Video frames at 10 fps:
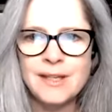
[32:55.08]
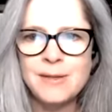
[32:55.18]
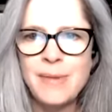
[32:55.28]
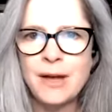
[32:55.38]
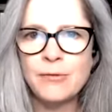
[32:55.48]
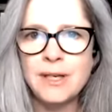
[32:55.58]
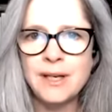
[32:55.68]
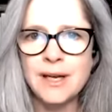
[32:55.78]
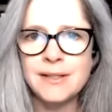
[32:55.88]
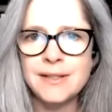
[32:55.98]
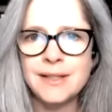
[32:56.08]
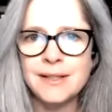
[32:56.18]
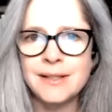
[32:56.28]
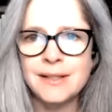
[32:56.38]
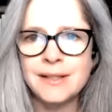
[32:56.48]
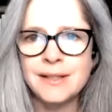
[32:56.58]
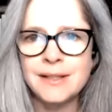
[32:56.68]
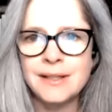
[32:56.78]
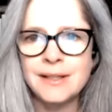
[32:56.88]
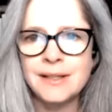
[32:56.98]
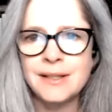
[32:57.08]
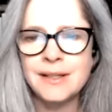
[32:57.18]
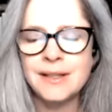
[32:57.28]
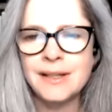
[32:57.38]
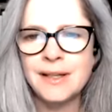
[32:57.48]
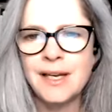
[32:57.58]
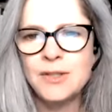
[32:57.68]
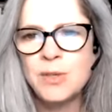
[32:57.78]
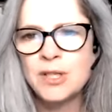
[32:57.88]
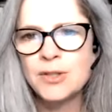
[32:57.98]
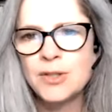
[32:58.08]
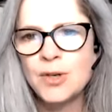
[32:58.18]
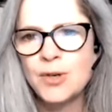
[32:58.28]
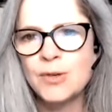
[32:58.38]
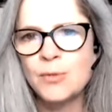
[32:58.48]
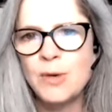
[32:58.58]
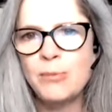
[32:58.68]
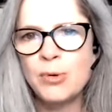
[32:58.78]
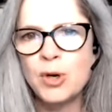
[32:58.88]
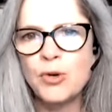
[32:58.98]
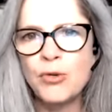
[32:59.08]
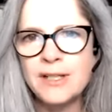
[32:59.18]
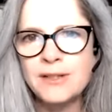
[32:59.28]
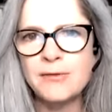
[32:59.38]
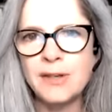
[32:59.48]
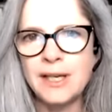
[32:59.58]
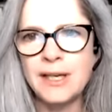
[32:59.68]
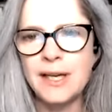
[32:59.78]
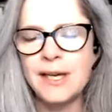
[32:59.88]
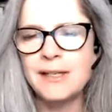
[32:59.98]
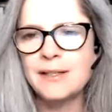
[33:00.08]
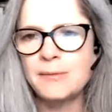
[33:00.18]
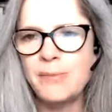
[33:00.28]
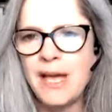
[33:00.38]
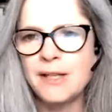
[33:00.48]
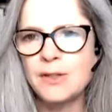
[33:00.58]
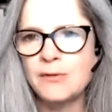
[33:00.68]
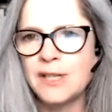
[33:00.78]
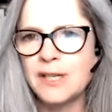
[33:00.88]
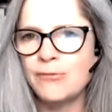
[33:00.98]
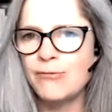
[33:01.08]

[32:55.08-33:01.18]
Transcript: It's about realizing. As we just heard, we progressively, expansively